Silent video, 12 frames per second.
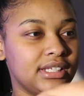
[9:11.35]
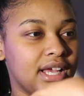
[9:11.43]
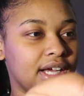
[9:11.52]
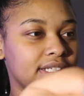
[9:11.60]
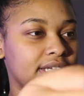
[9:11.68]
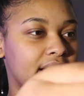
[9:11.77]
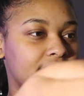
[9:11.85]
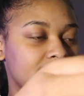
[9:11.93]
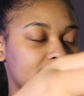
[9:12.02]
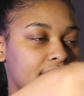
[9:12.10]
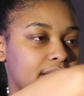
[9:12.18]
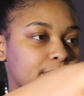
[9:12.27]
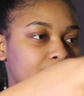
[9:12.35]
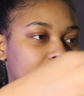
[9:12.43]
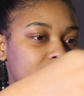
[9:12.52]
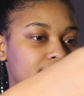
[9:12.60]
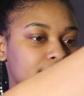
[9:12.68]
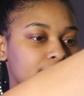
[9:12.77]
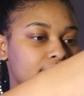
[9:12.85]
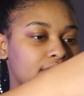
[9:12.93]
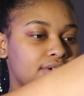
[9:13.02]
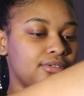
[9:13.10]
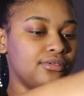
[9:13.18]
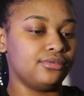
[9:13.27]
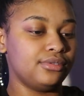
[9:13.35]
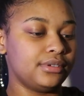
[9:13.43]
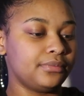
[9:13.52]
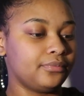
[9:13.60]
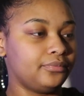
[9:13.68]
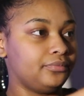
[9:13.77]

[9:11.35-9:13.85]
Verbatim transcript: exactly how this like bodysuit goes.